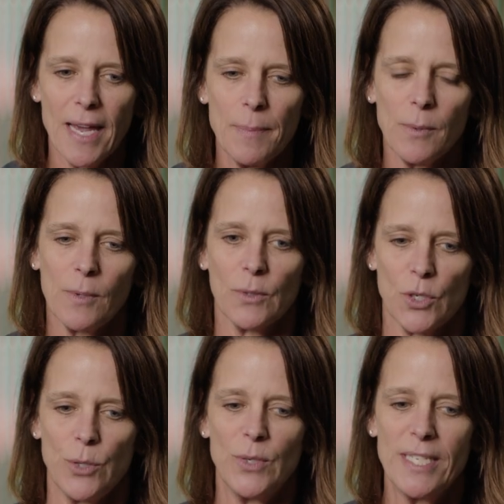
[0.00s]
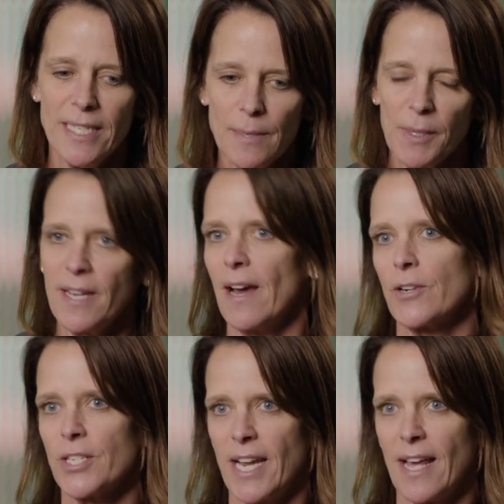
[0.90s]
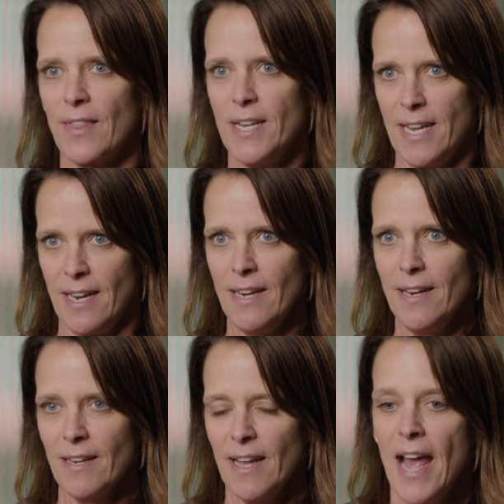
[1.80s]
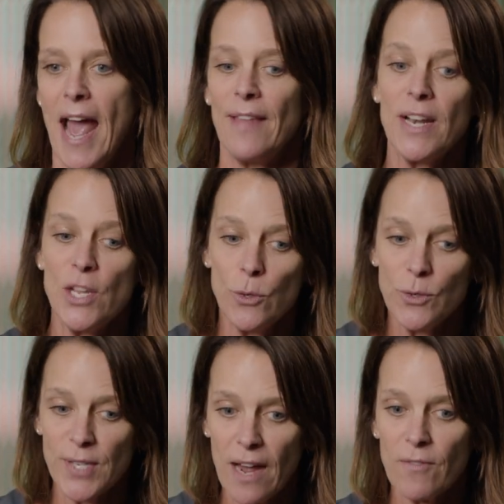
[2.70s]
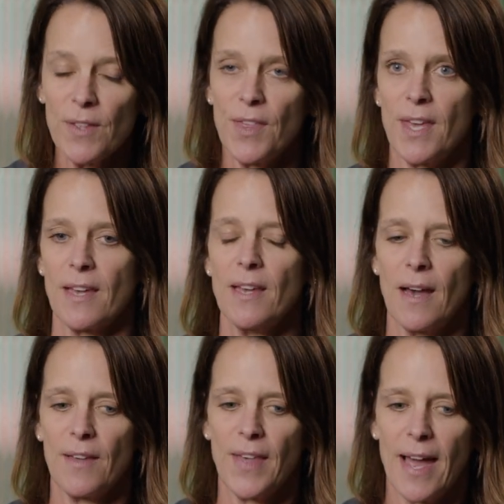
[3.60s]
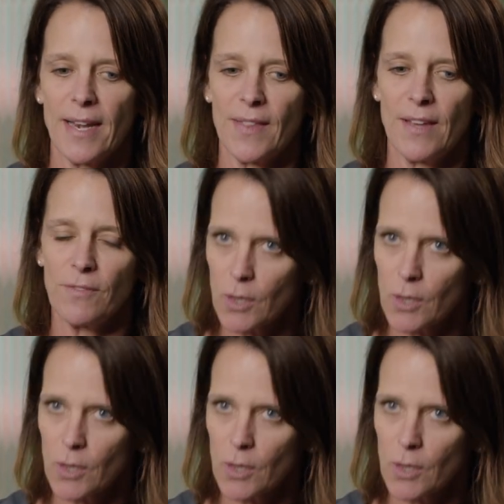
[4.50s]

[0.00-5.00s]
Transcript: able to deeply understand the need and then use everything that they've